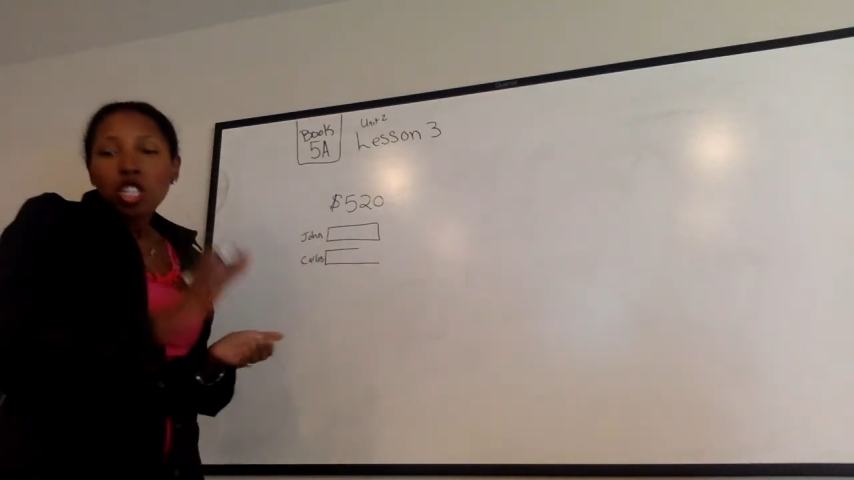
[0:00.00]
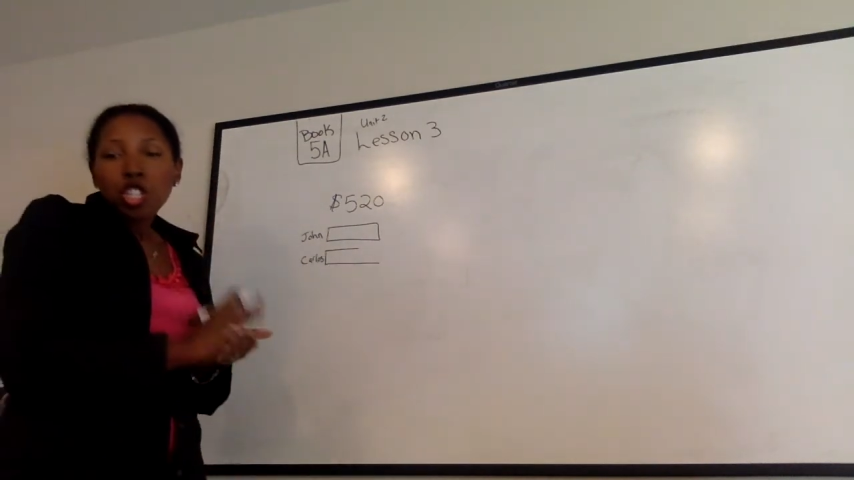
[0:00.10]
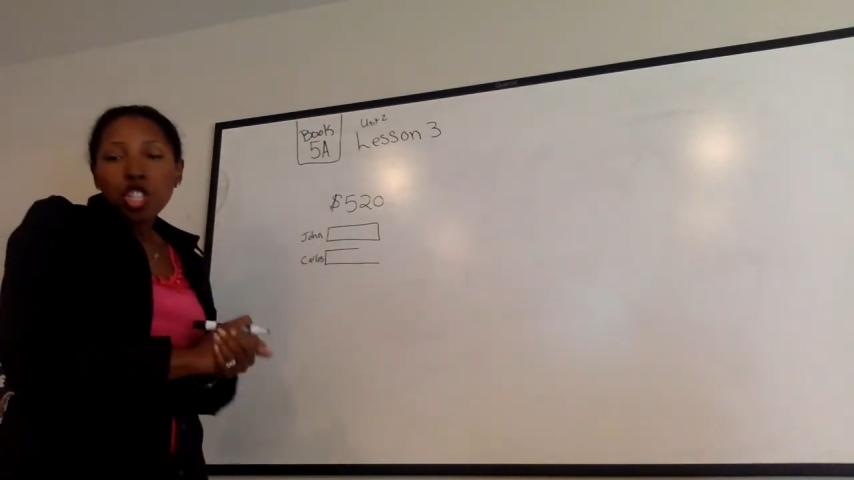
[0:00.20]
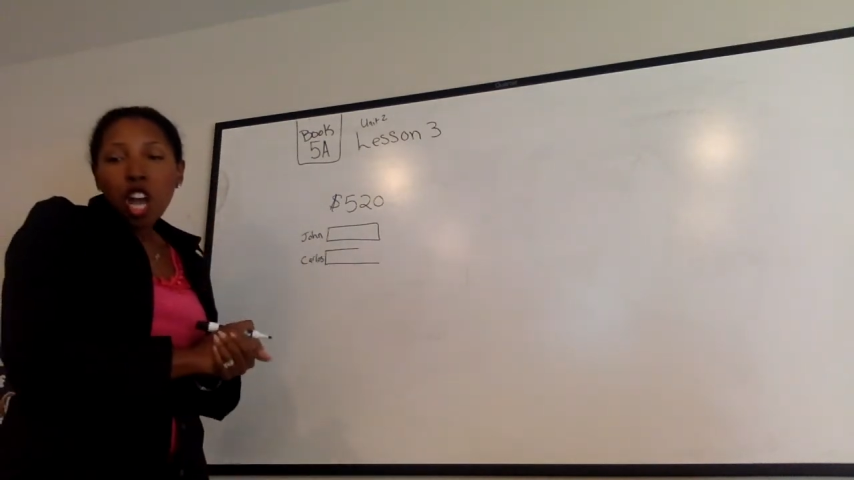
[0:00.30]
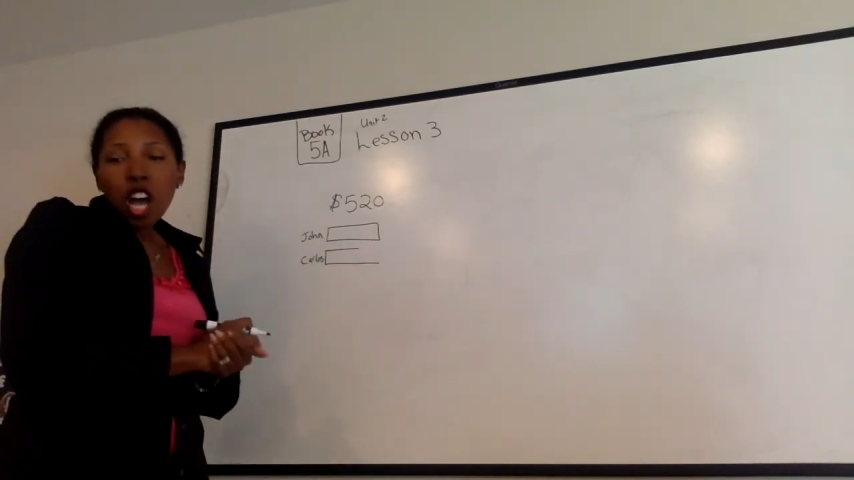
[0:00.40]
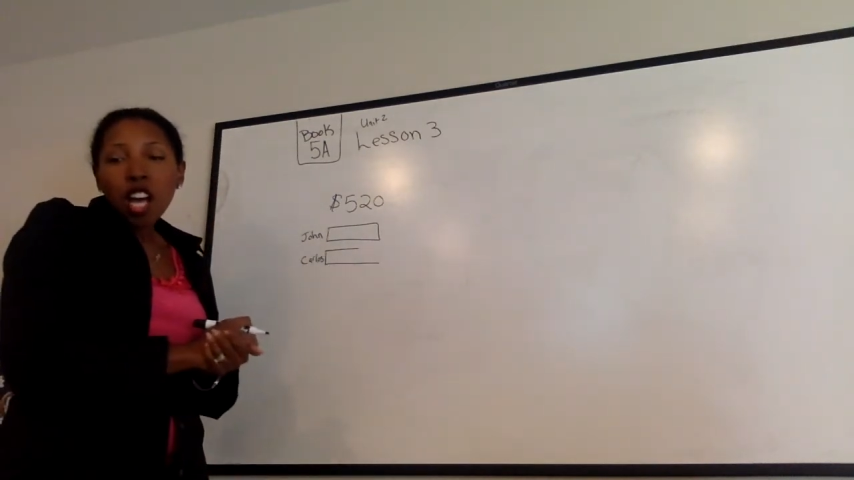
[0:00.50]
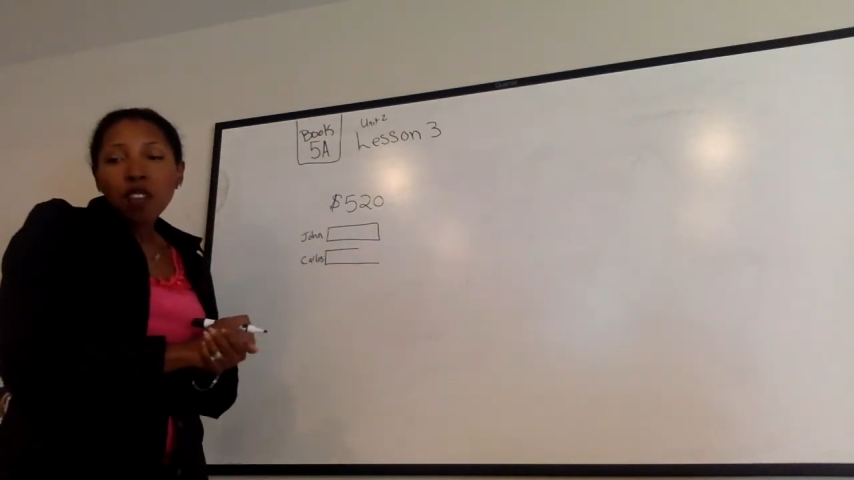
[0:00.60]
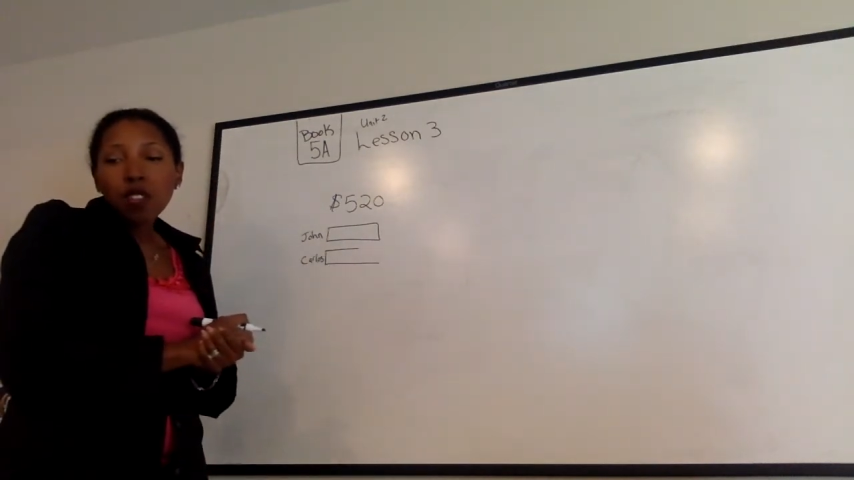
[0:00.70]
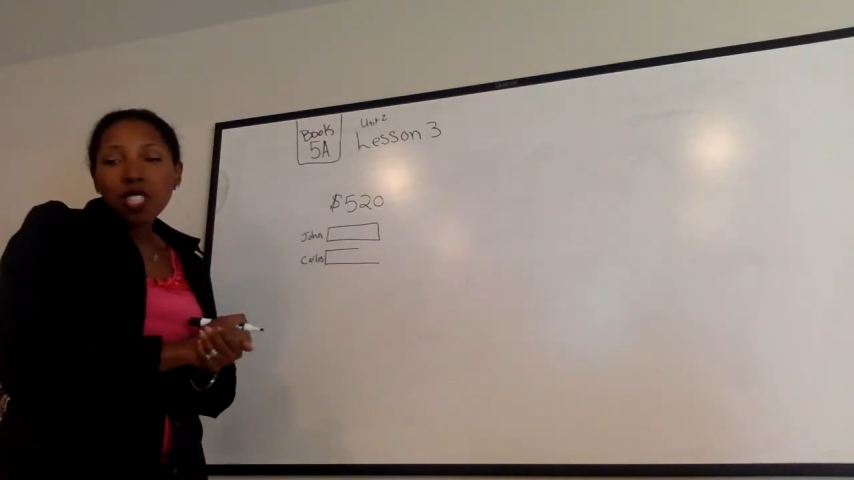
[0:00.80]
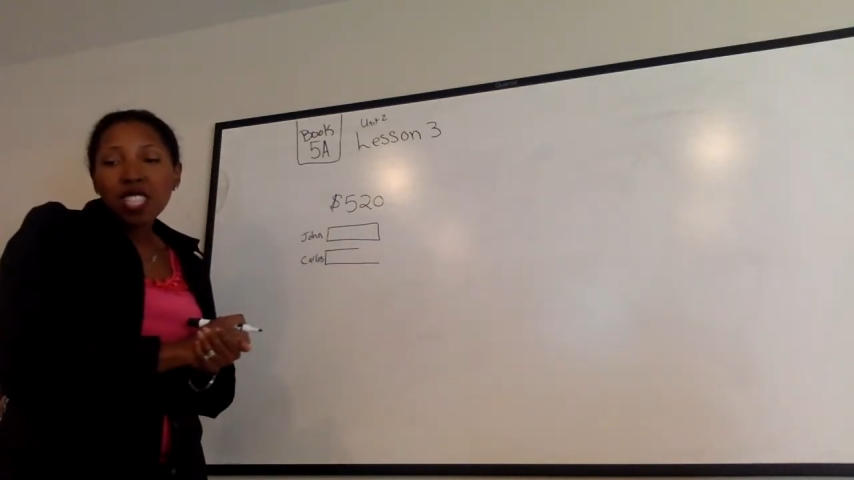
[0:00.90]

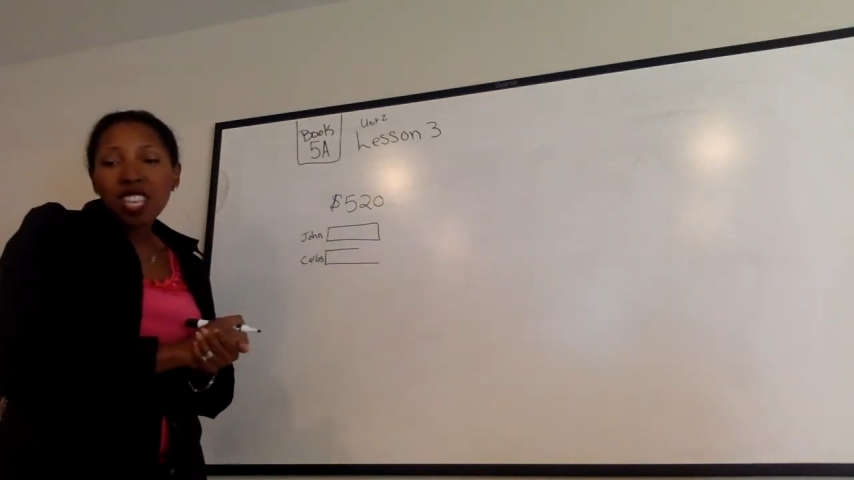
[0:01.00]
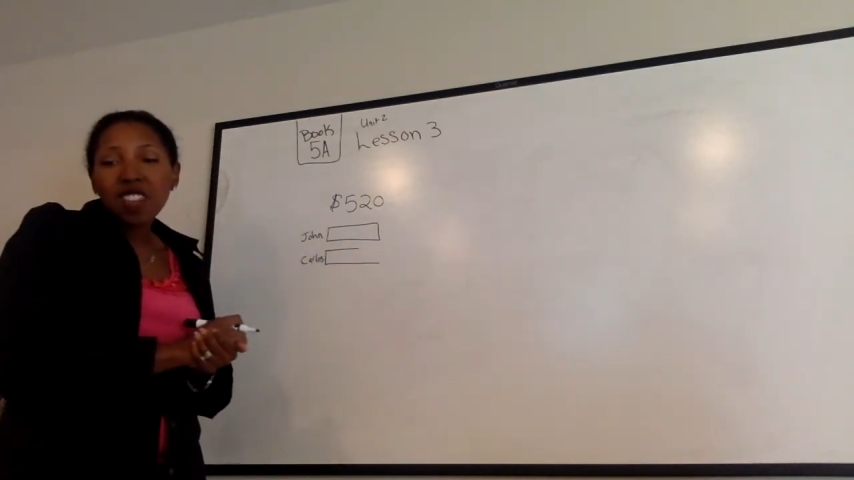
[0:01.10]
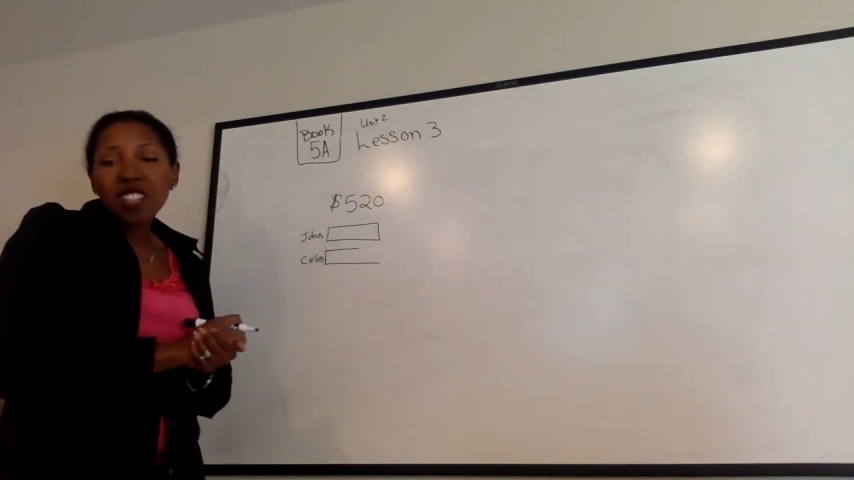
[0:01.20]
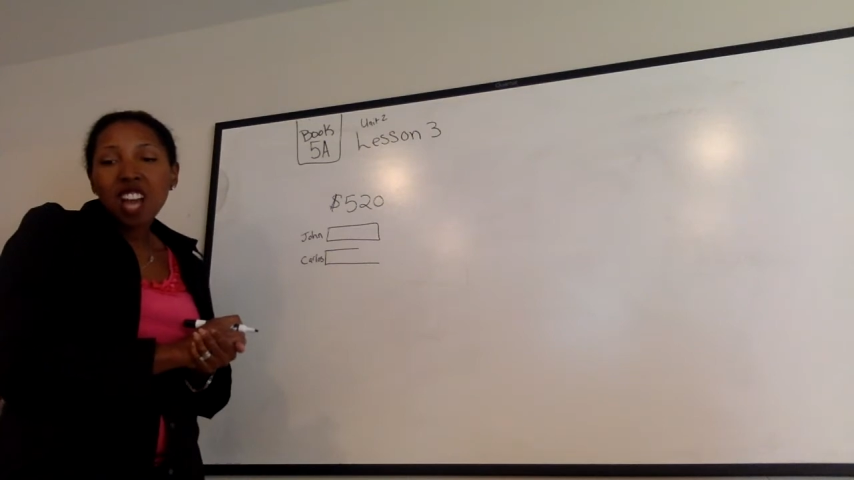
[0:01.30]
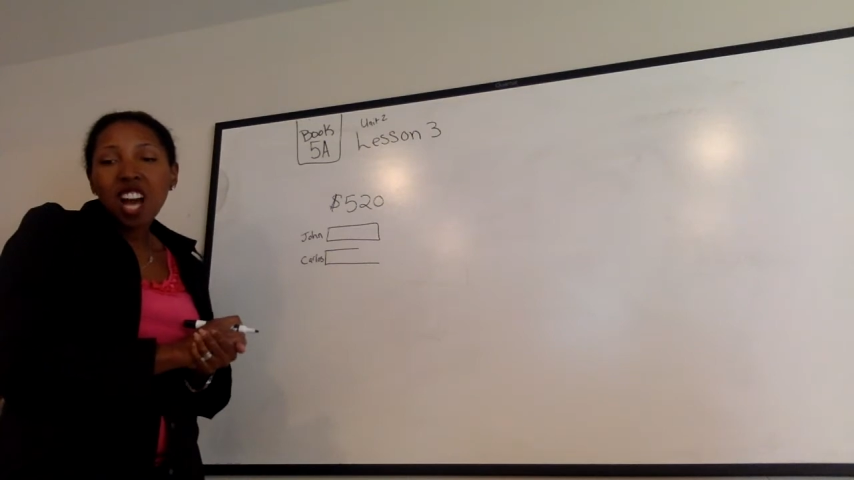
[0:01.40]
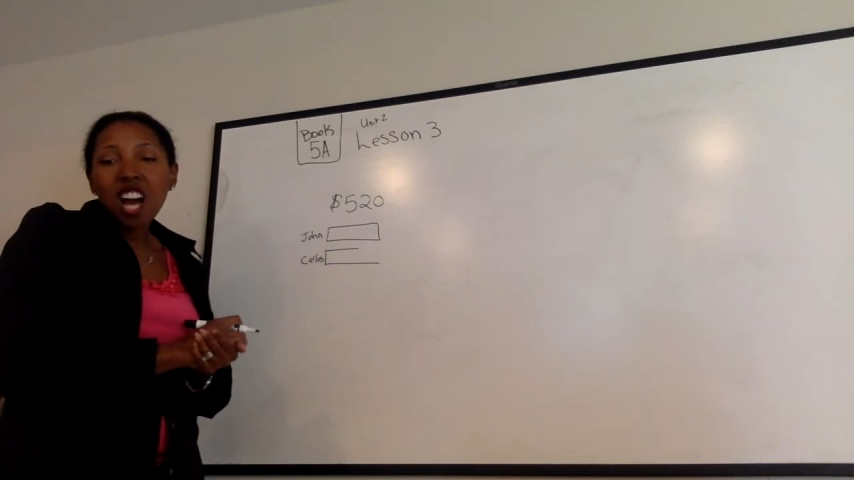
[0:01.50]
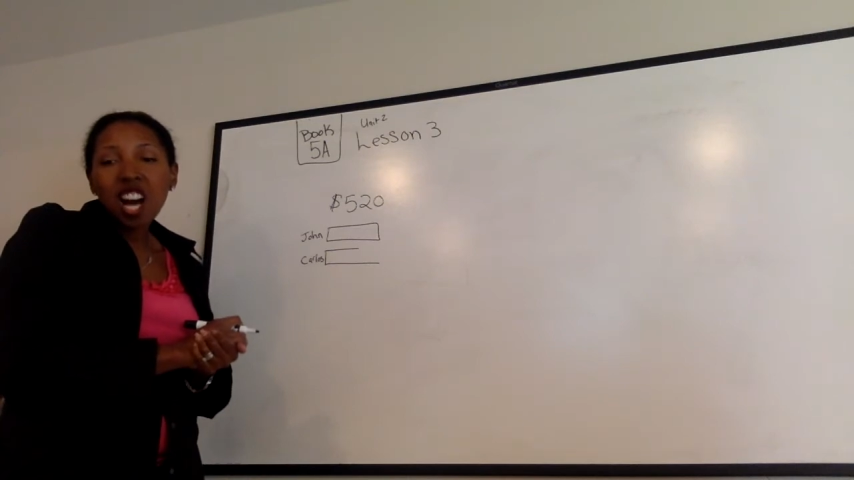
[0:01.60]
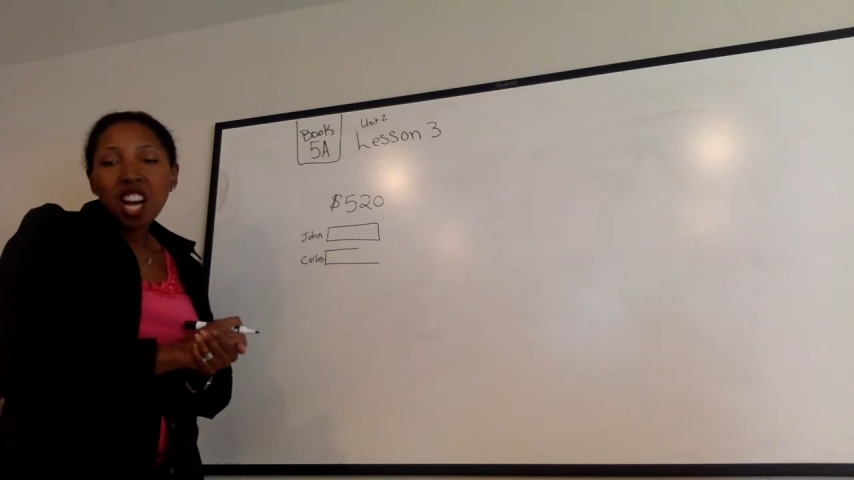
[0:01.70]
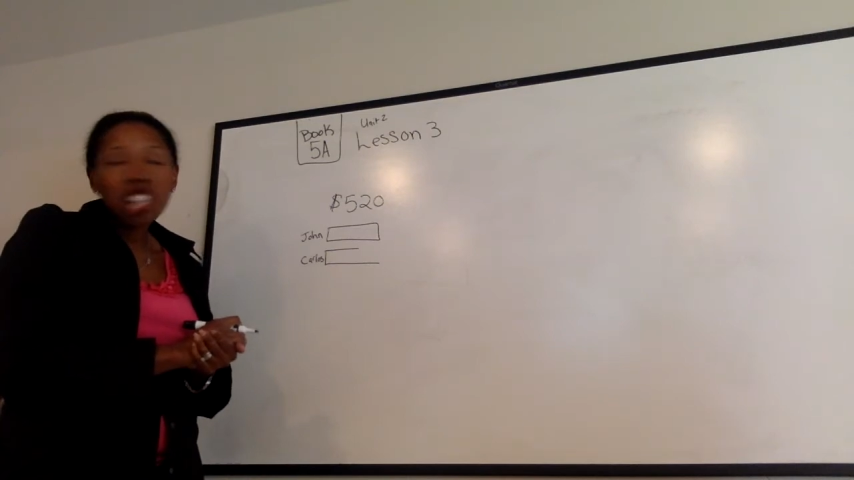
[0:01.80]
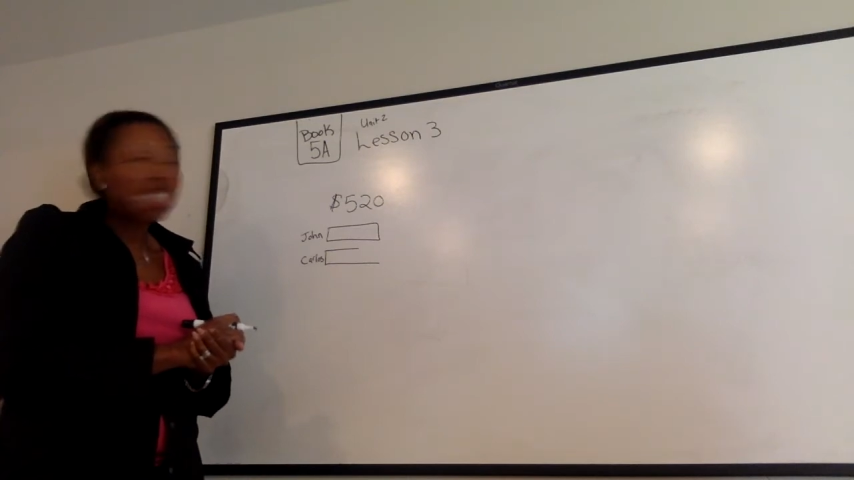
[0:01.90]
John received
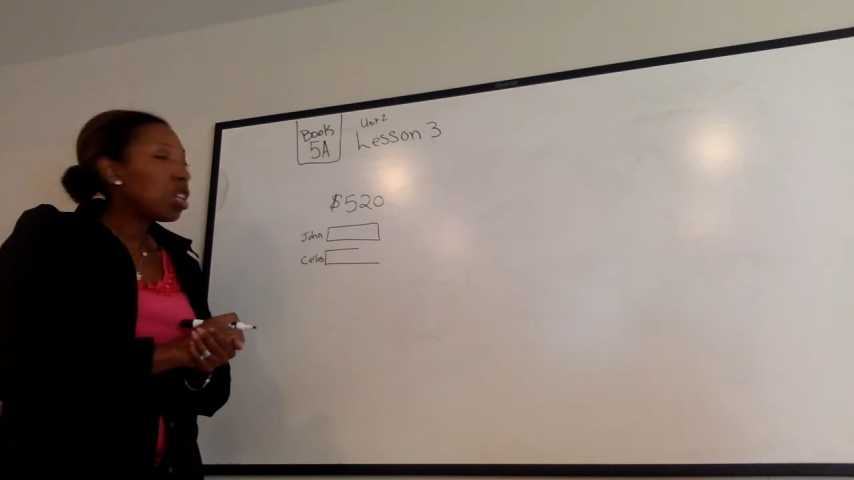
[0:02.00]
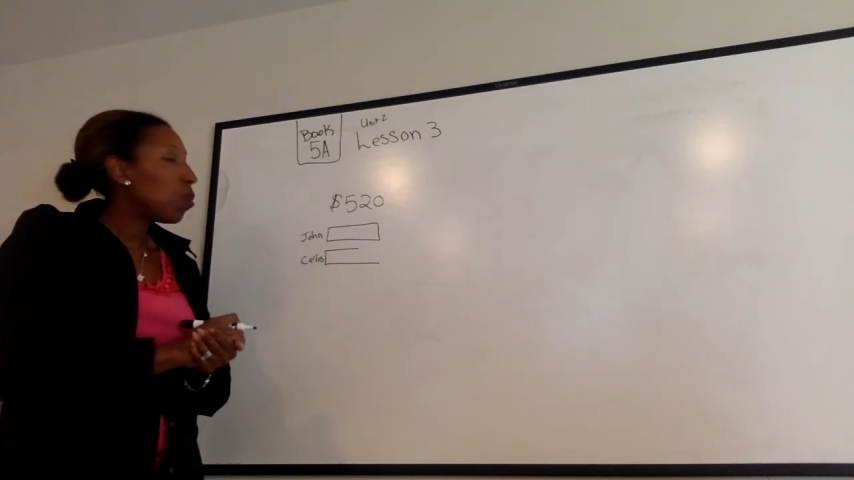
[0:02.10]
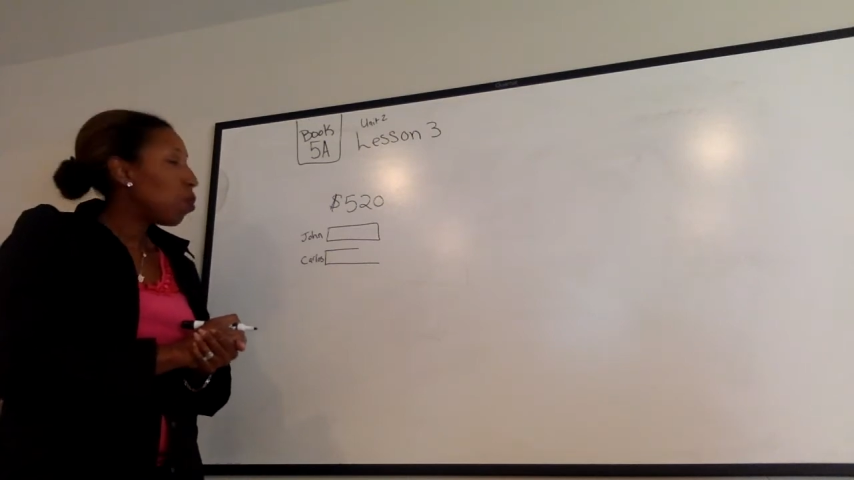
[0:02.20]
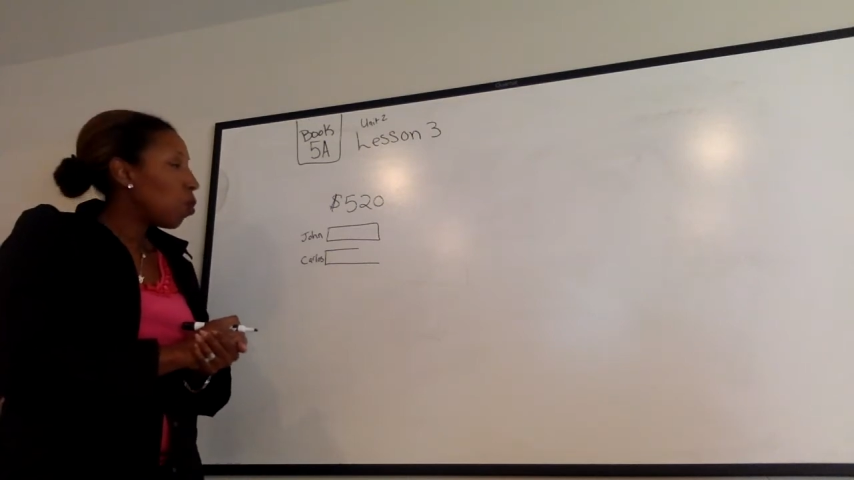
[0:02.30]
100